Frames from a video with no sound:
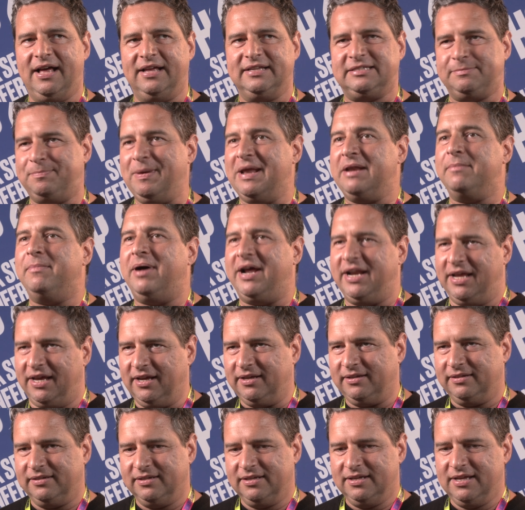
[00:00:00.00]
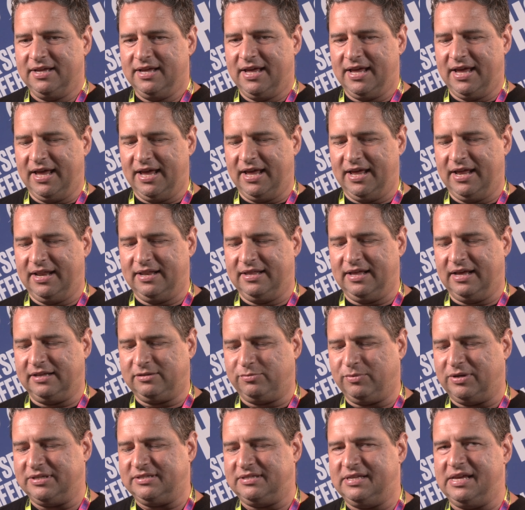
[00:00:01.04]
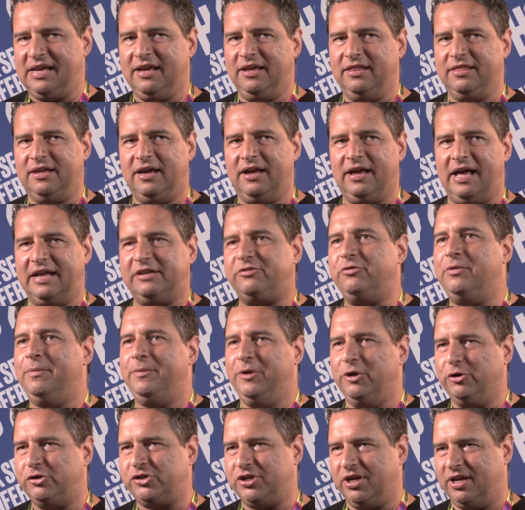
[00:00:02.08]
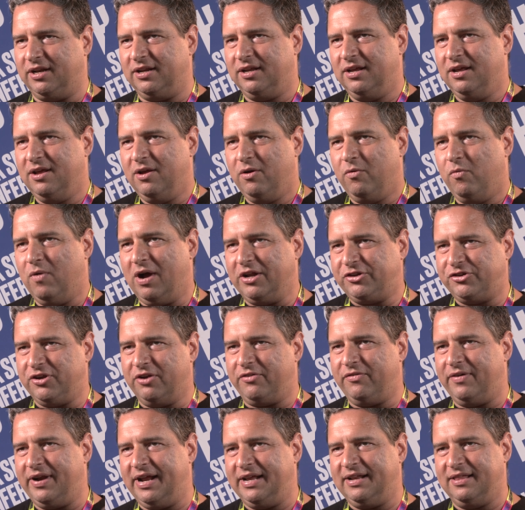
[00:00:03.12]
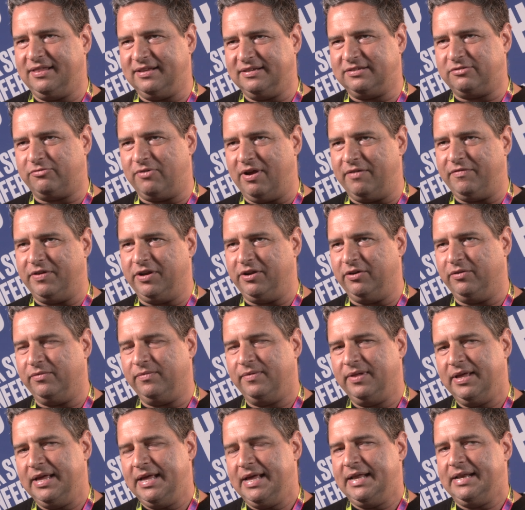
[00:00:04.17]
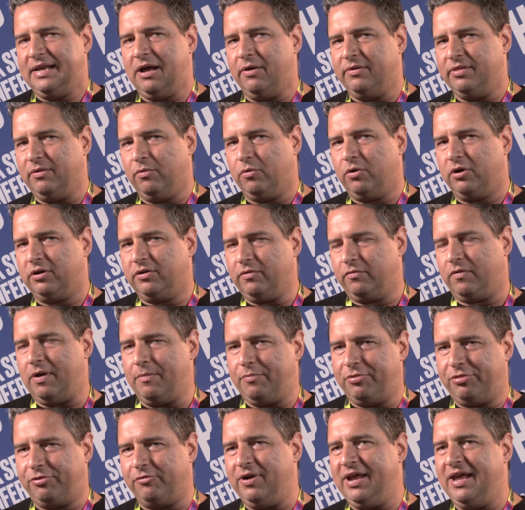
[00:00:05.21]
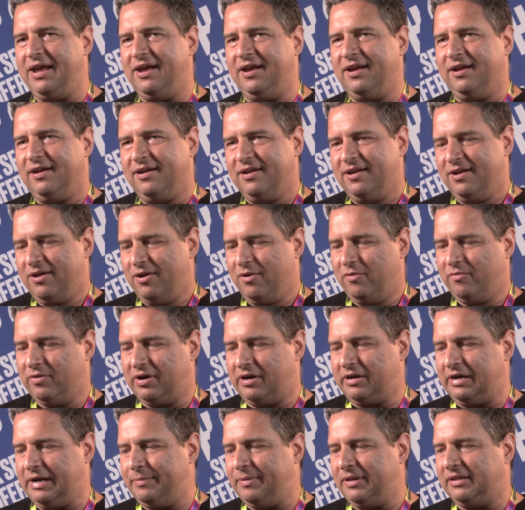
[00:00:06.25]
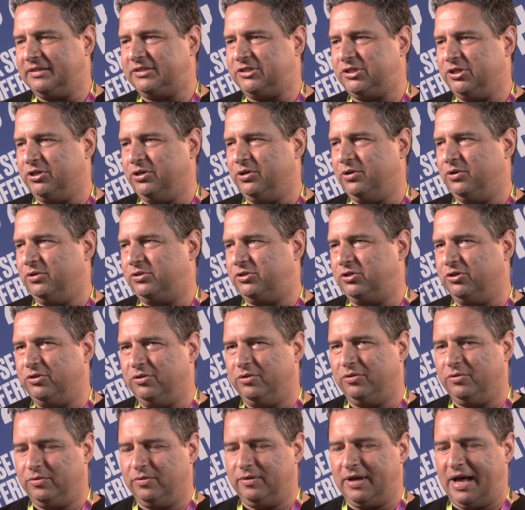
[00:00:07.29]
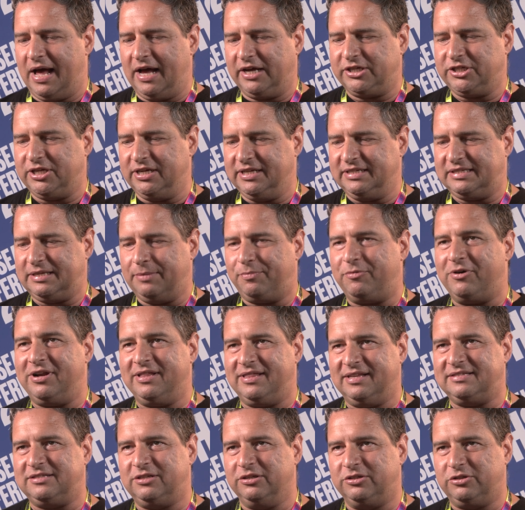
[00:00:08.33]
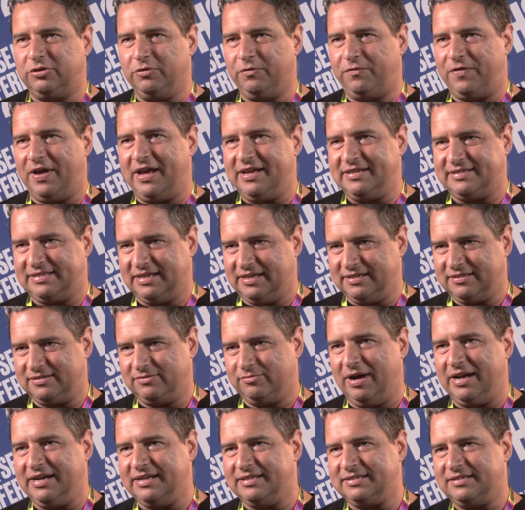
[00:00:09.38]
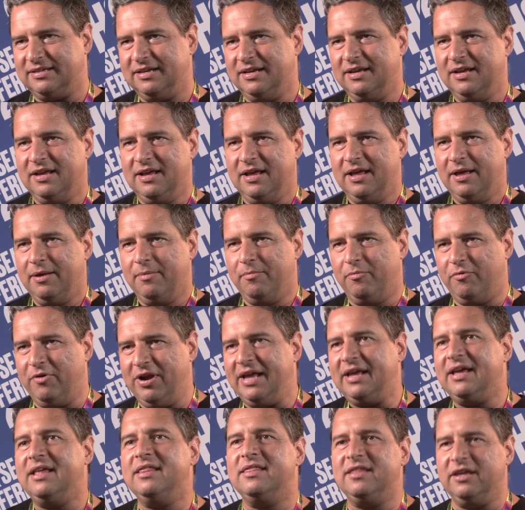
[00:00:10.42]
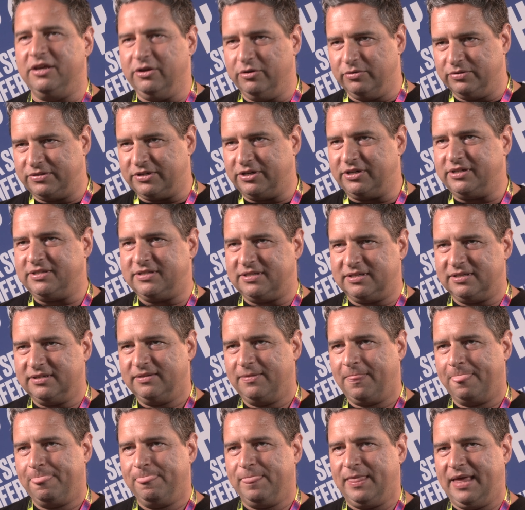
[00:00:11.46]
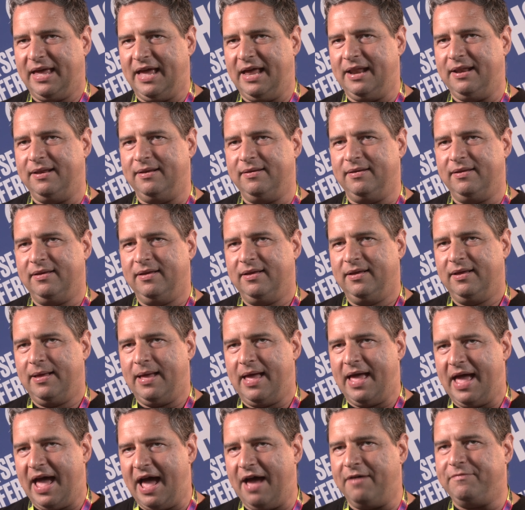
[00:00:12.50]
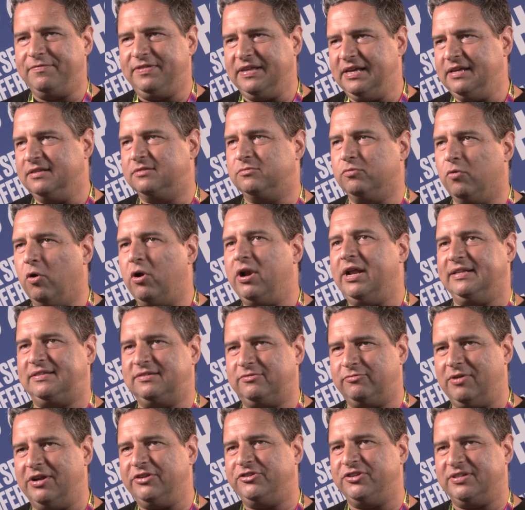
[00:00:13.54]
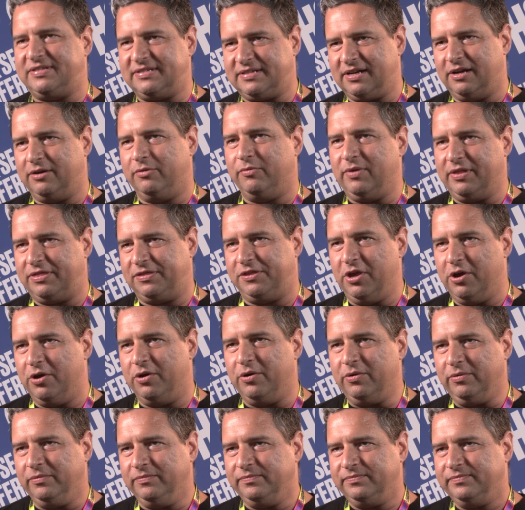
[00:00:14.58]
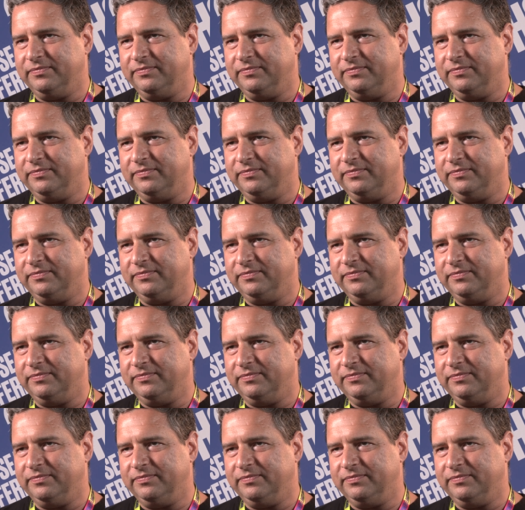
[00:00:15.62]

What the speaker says: spend money, and that was the attribution. What generated this revenue? Now in the world of Web3, we're able to actually separate this to two phases. One is bring in the users, and have these wallets registered with you,